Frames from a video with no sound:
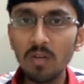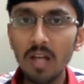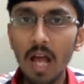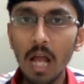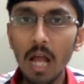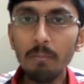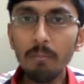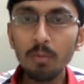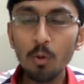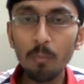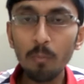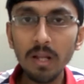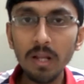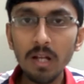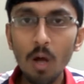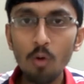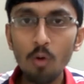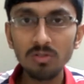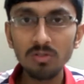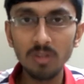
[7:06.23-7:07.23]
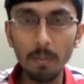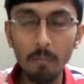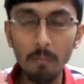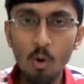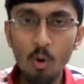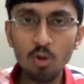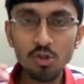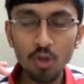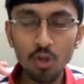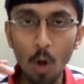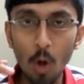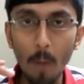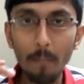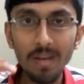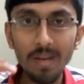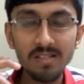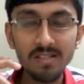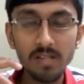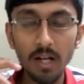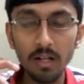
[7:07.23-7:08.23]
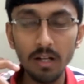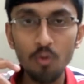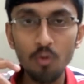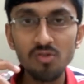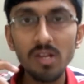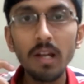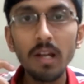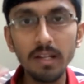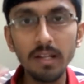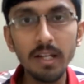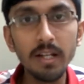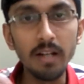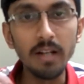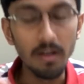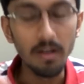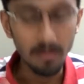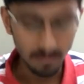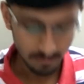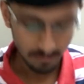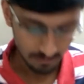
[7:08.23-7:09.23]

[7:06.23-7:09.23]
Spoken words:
will help to bring out the most complex cutouts needed.